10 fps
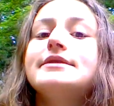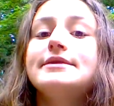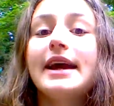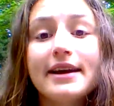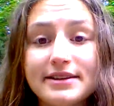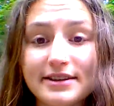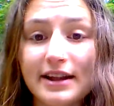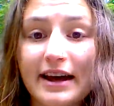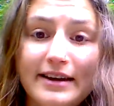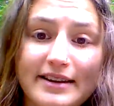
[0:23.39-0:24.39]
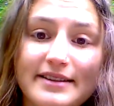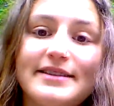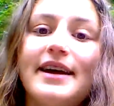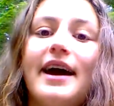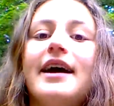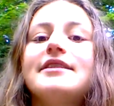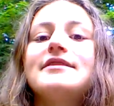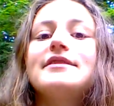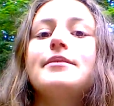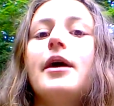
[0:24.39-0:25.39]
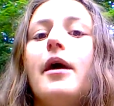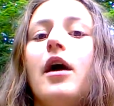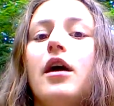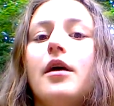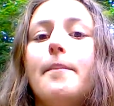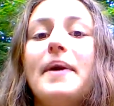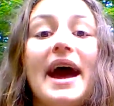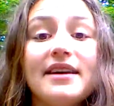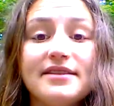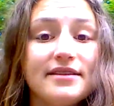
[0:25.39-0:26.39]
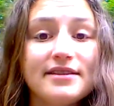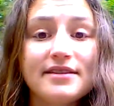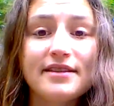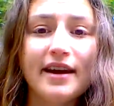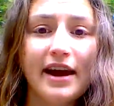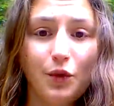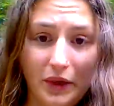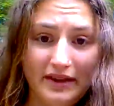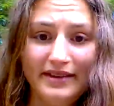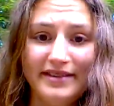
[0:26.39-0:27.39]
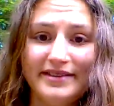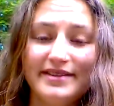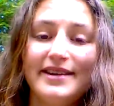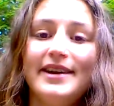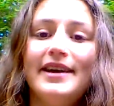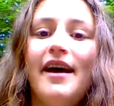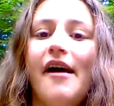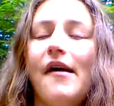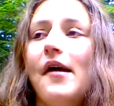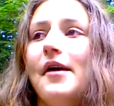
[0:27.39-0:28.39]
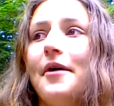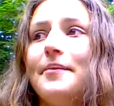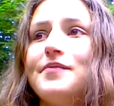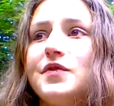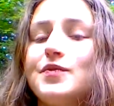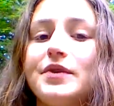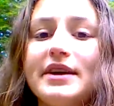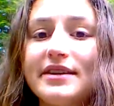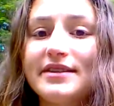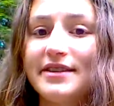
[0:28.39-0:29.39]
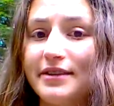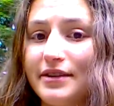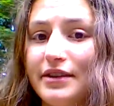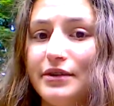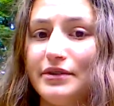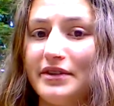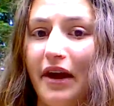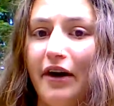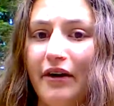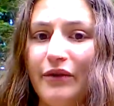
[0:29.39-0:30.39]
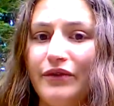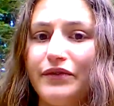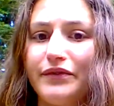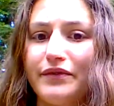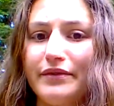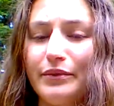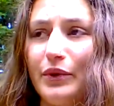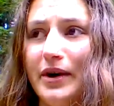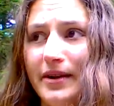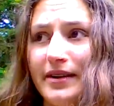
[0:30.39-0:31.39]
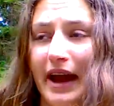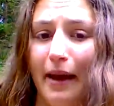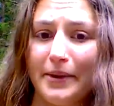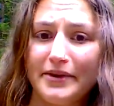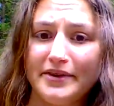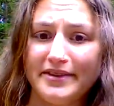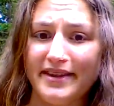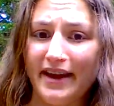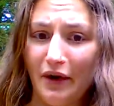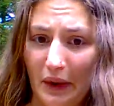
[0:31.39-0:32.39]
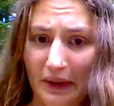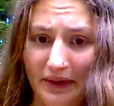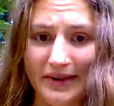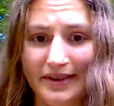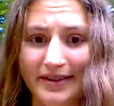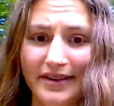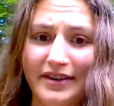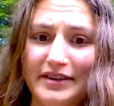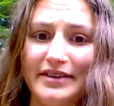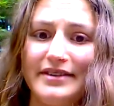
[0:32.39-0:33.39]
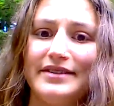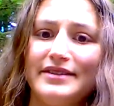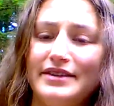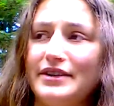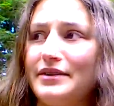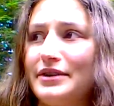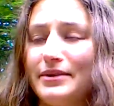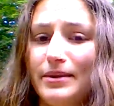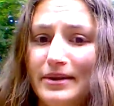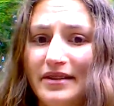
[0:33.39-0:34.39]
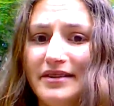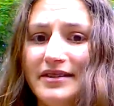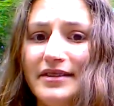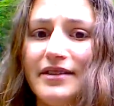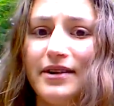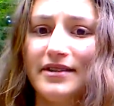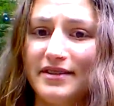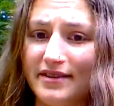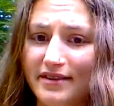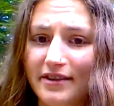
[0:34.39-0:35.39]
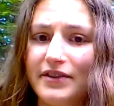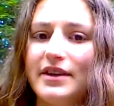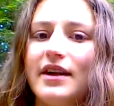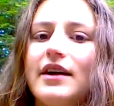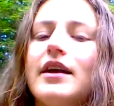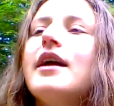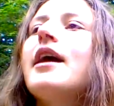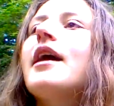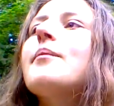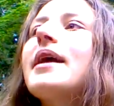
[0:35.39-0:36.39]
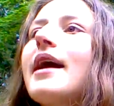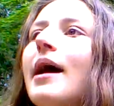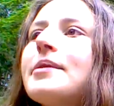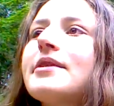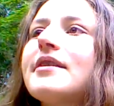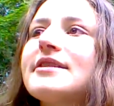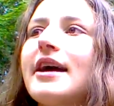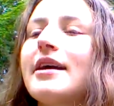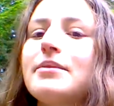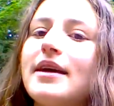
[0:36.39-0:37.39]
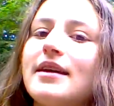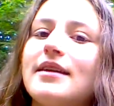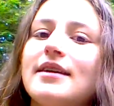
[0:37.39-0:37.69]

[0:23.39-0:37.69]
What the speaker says: dandelions as pests and weeds, to reconsider the use of, well, chemicals at all on, your lawns and gardens and stuff like that. And by chemicals, I mean